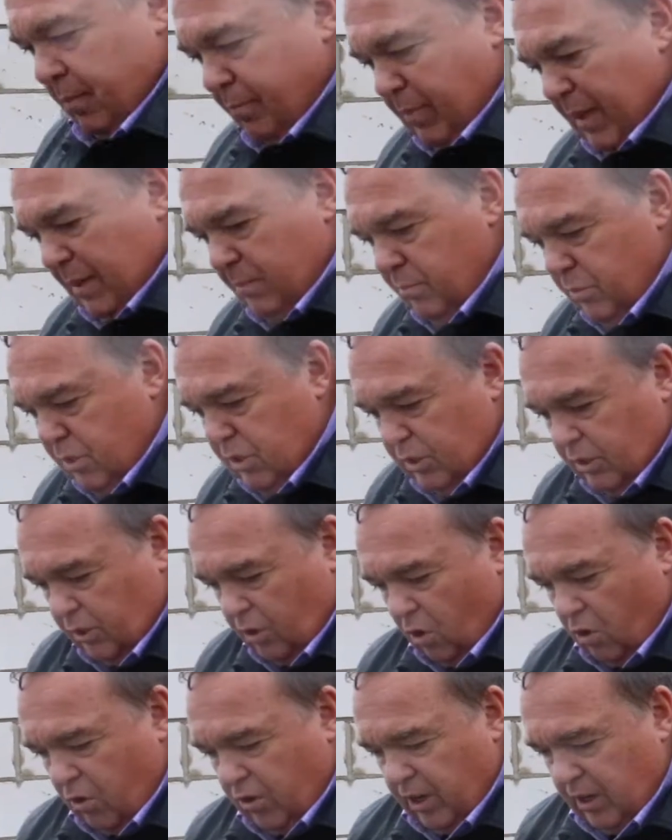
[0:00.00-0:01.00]
beams,
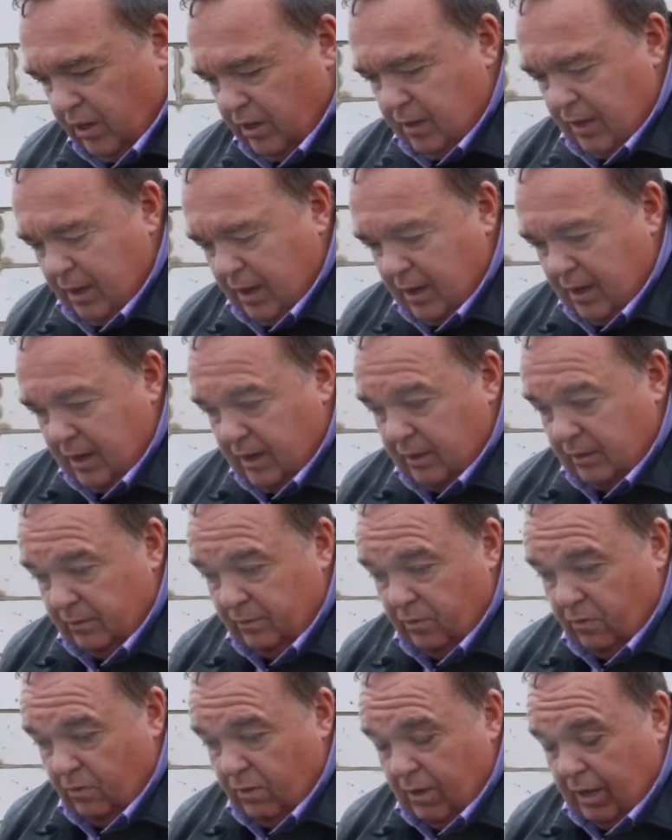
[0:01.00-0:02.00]
concrete
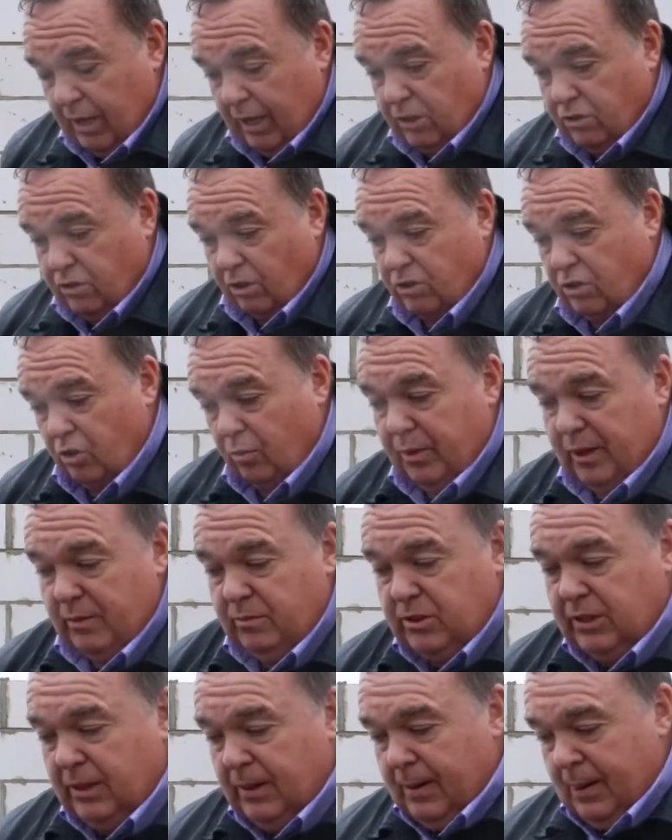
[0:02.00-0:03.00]
structural
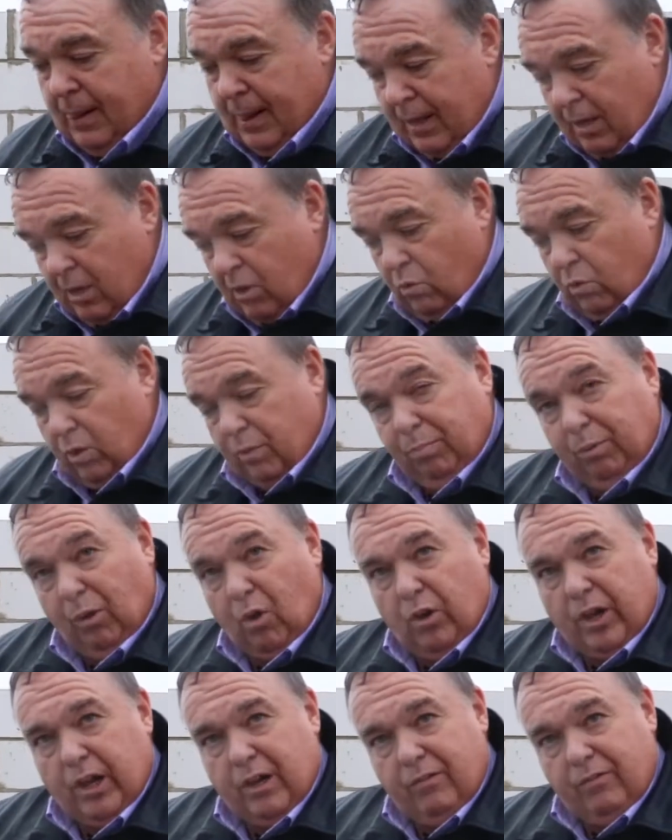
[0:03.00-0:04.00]
beams with
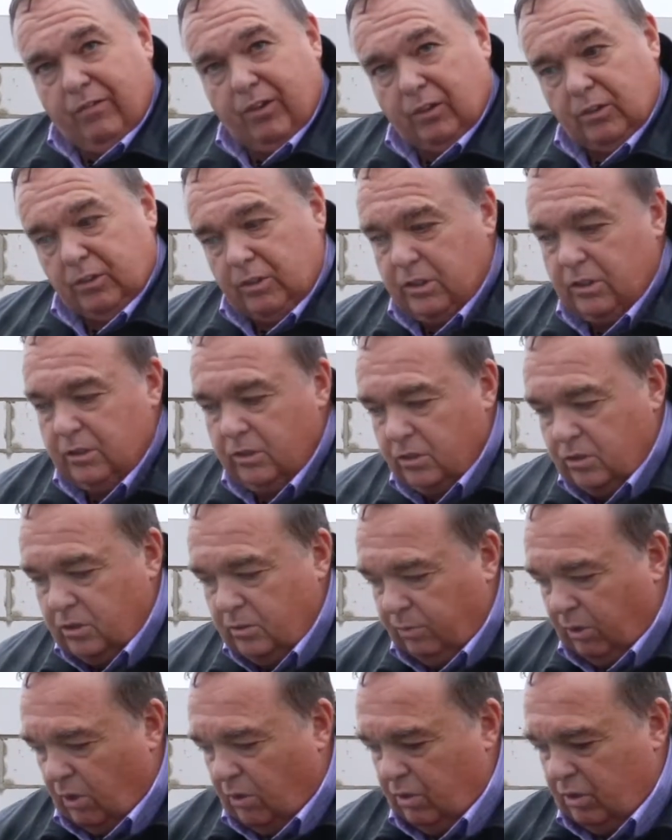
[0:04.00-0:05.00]
block infills. So the
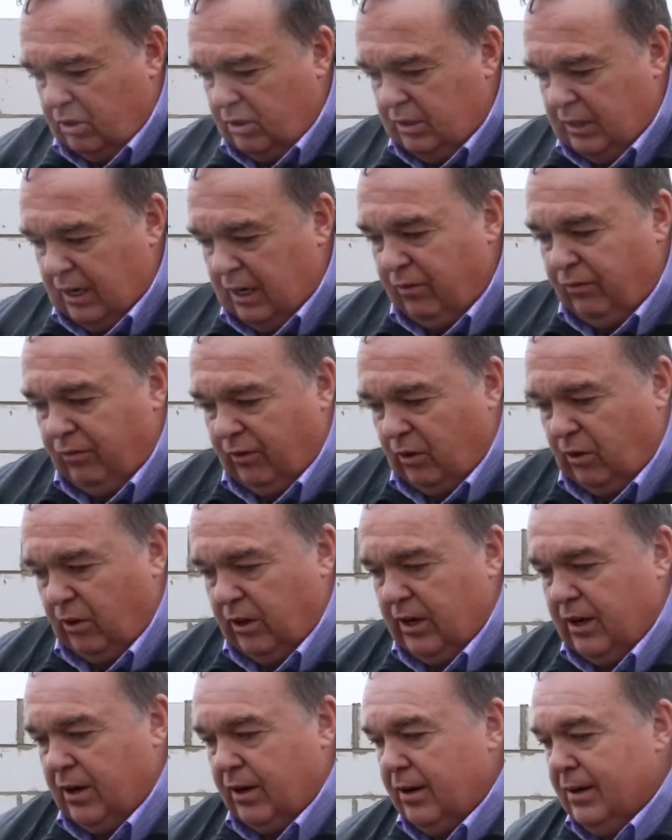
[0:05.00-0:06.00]
blocks infill
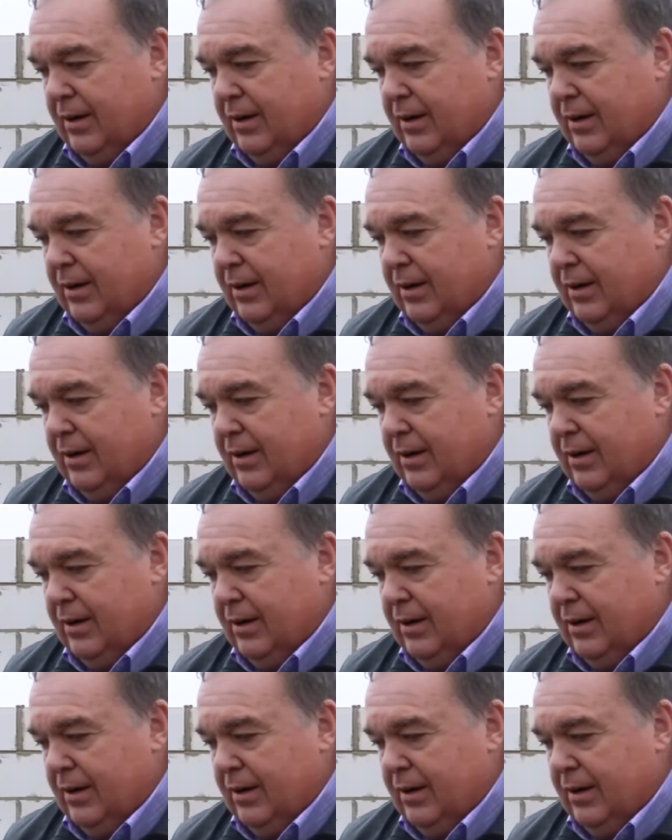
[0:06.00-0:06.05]
there,